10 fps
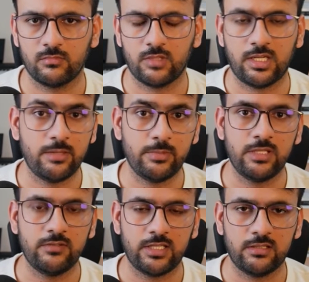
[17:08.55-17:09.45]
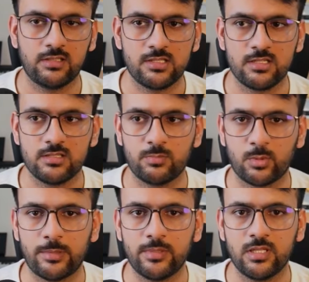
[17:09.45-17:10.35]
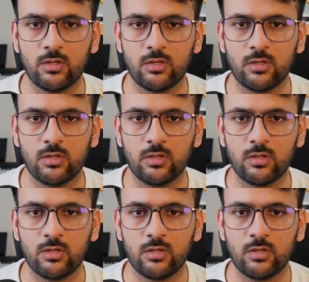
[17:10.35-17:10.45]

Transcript: And I believe like this is probably the